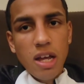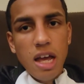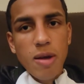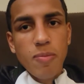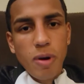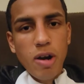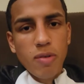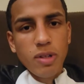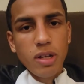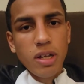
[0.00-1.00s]
I am part
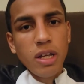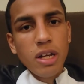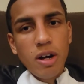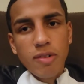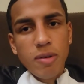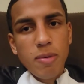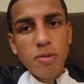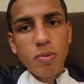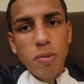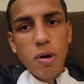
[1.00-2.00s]
of the of the Red
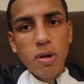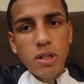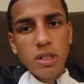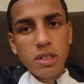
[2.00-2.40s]
promoter.